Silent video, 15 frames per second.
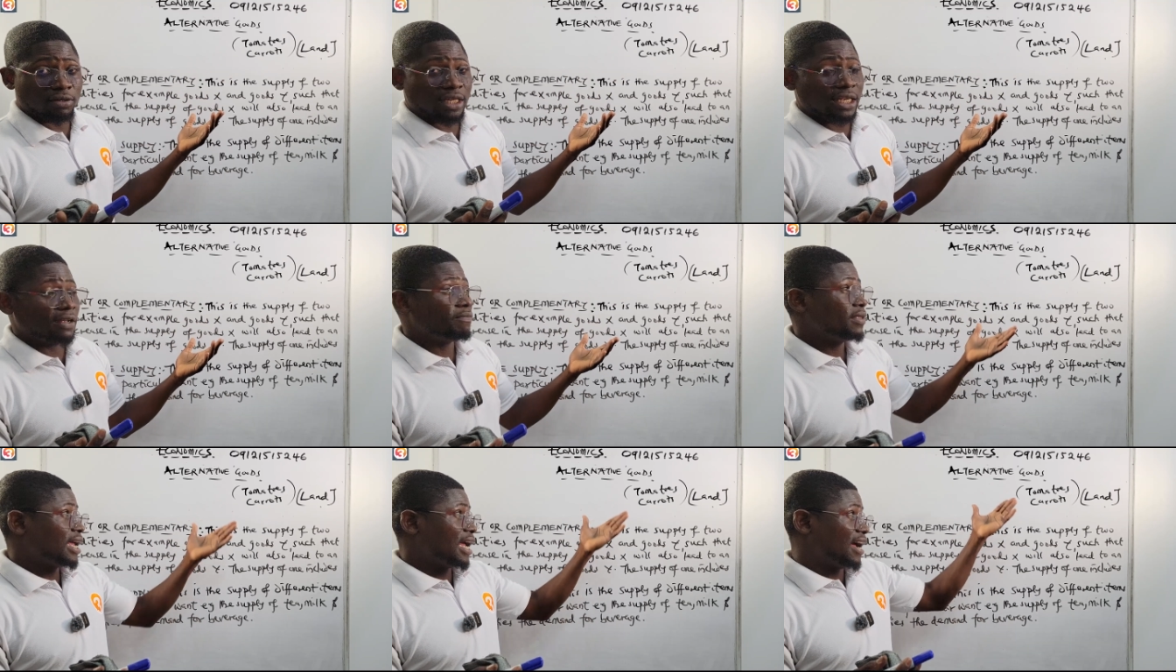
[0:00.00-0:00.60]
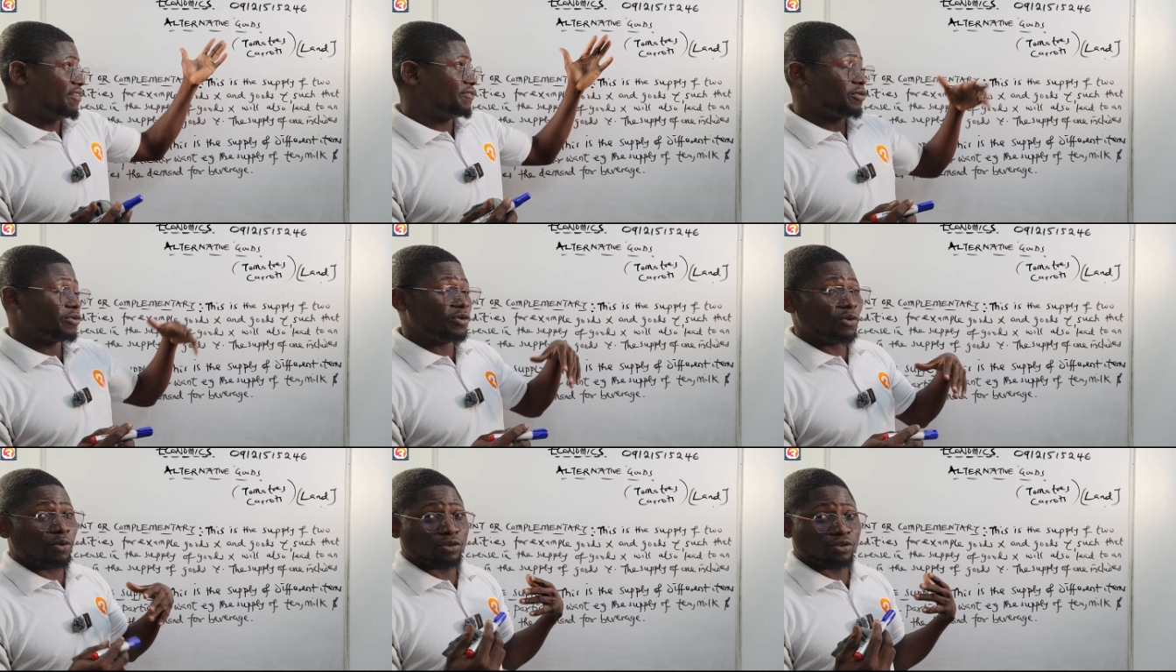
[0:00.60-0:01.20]
Okay, and
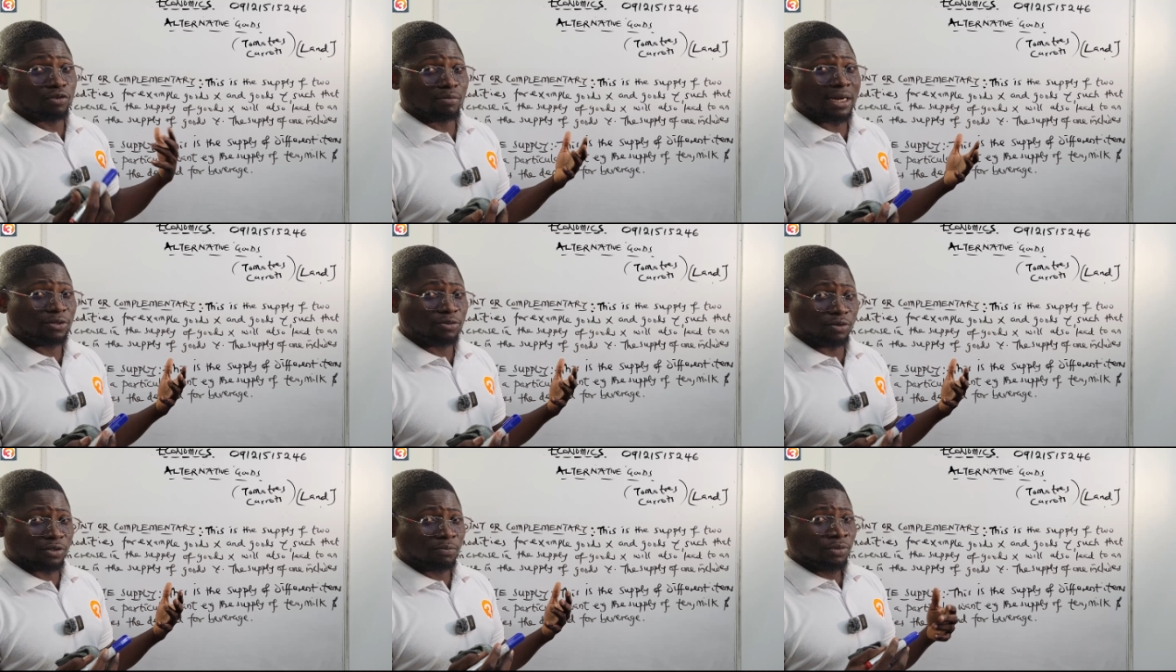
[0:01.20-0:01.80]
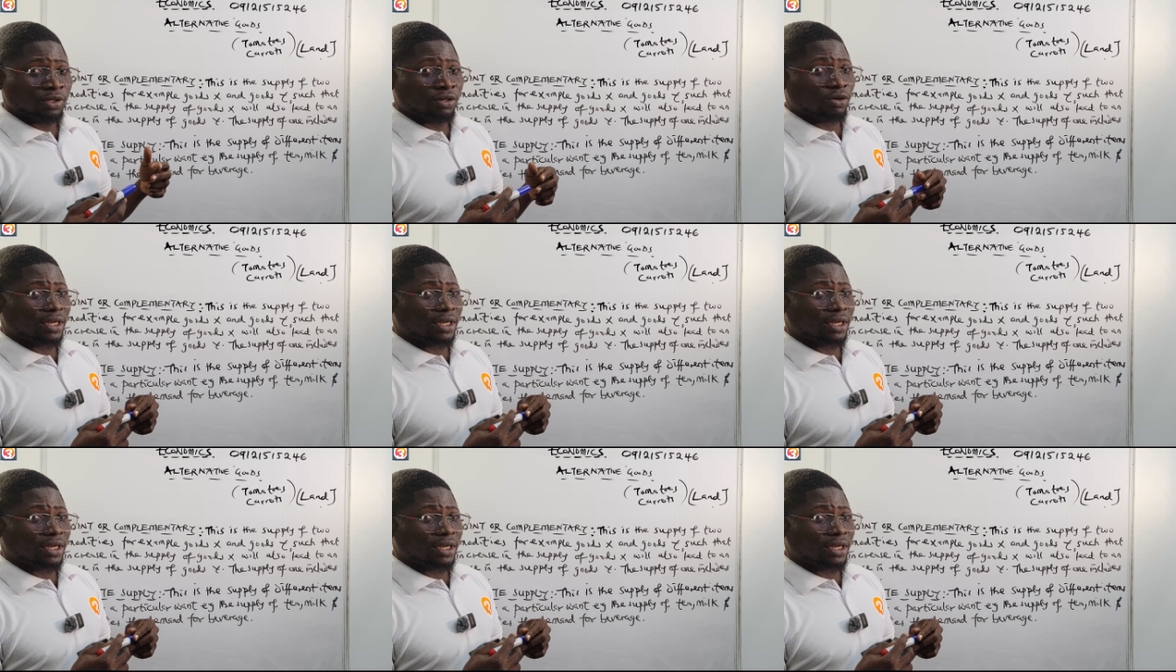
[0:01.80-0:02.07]
forgo what tomatoes.